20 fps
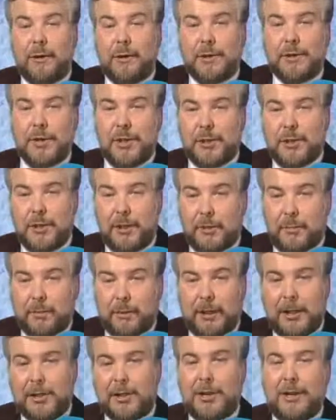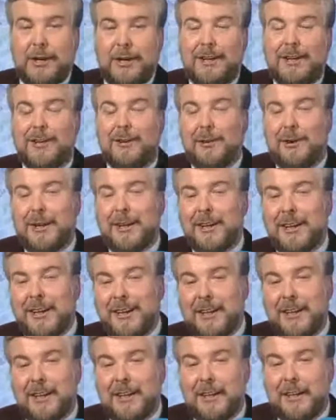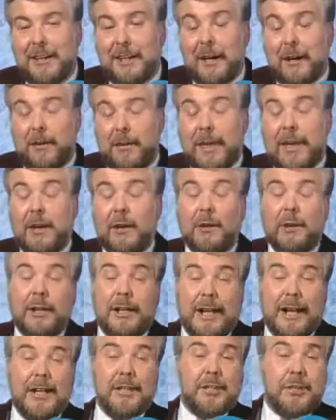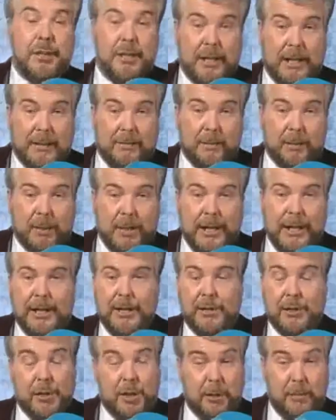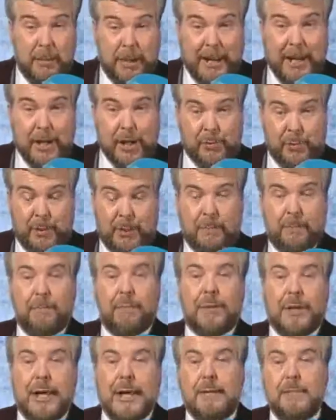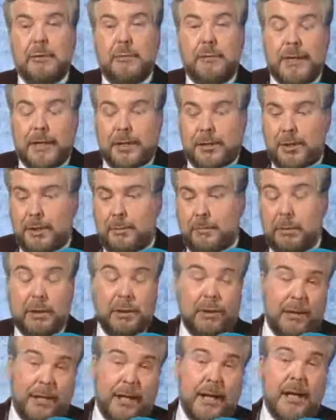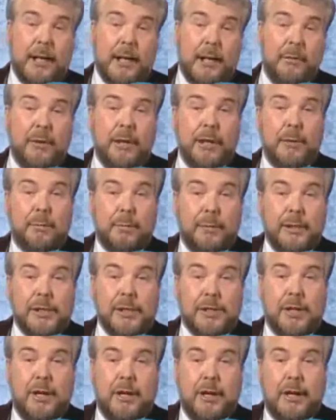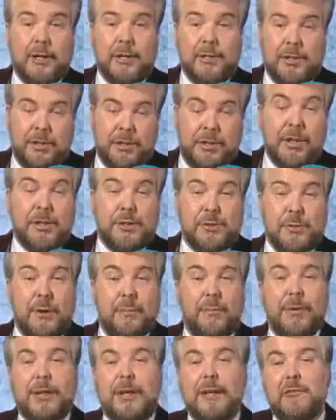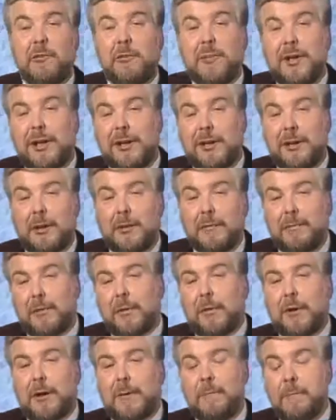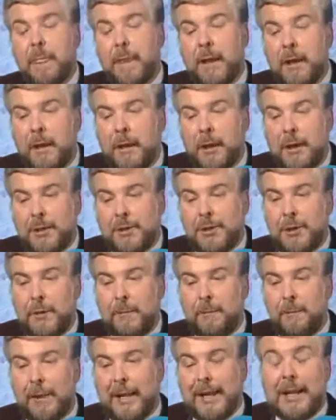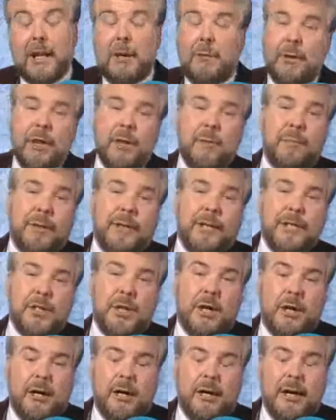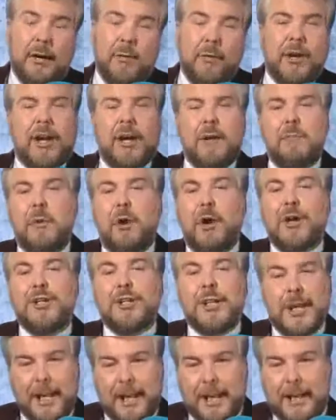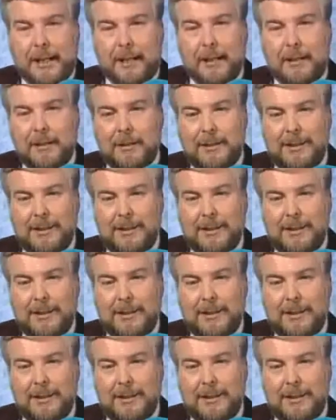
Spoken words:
because they saw the police car going. Now, that only lasted a couple days, and then management came to me and said, Billue, you got to get rid of your police car. It's disrupting everybody on the floor. So I got rid of the police car, and I went out and bought a tank.